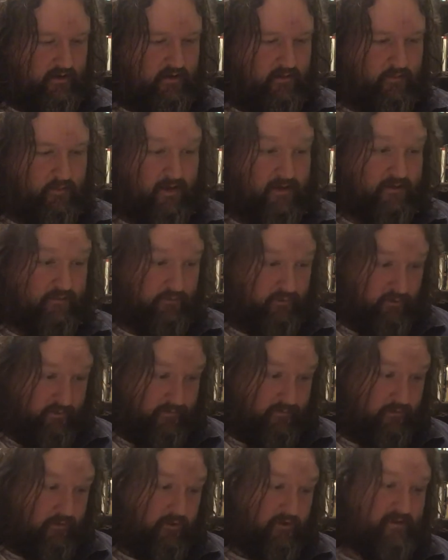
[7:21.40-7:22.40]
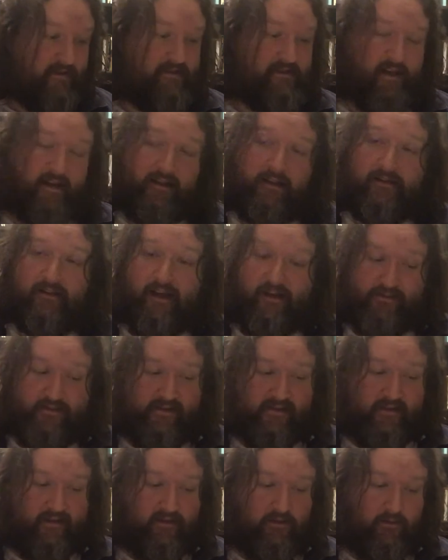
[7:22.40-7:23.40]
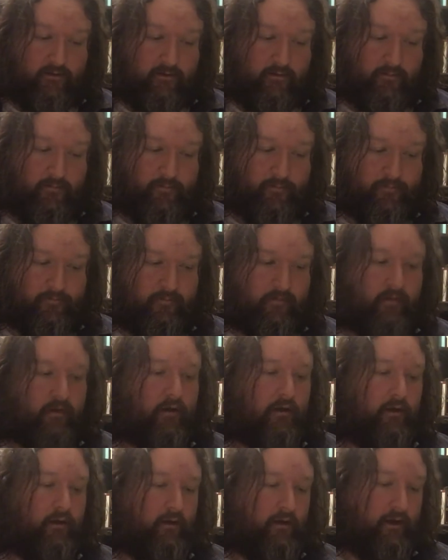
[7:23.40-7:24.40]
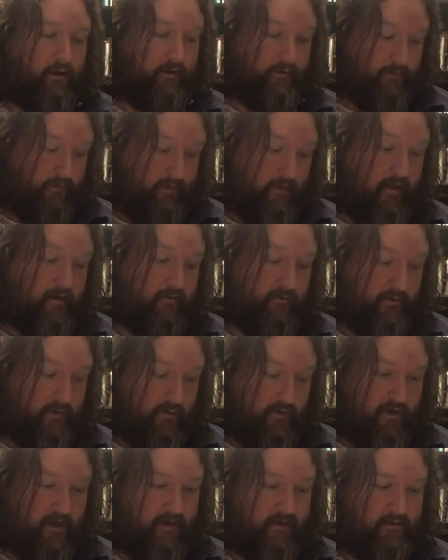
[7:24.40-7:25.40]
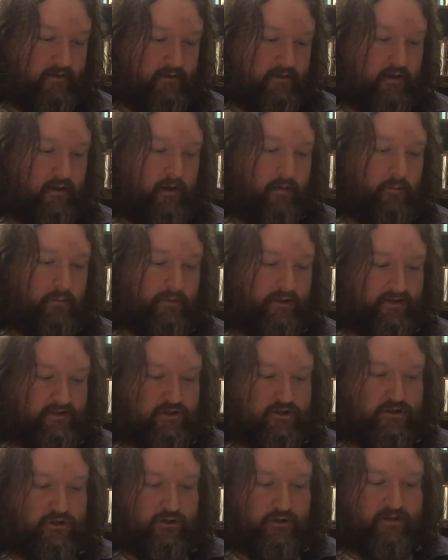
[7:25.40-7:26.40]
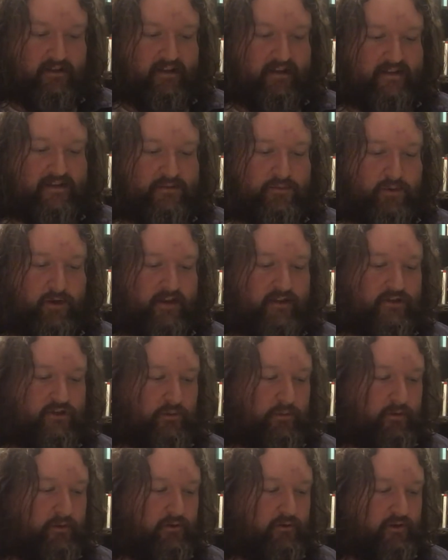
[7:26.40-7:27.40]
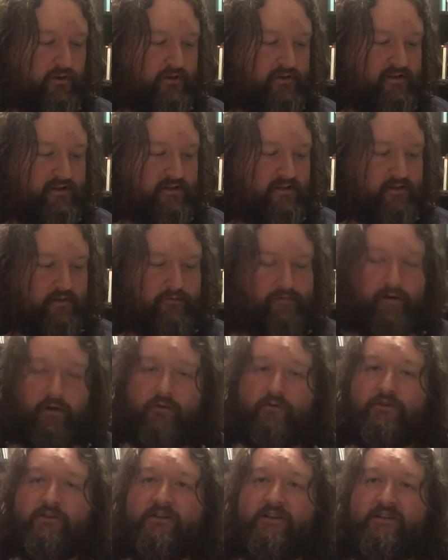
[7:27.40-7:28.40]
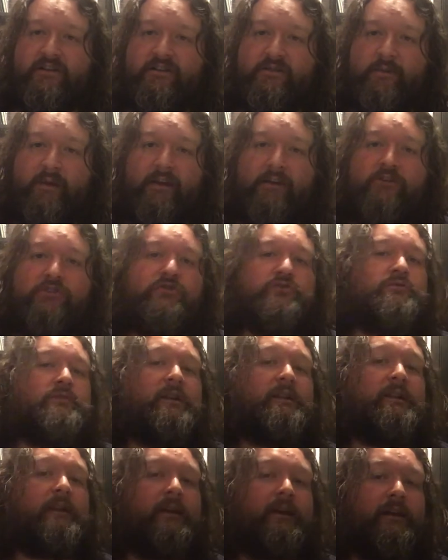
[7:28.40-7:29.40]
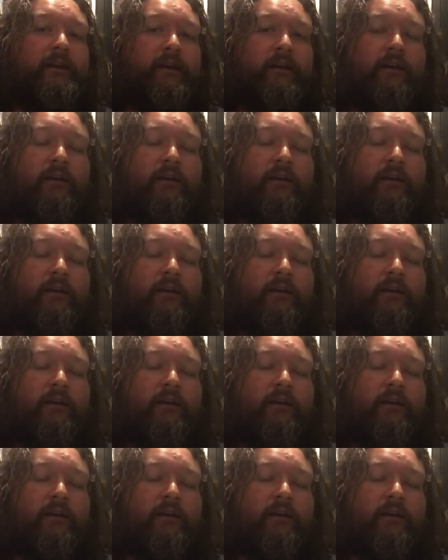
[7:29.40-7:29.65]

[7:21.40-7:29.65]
Page 44, Stella laughs a little, and then on the other hand, Blanche suddenly springs up and crosses to the phone. She speaks shrilly.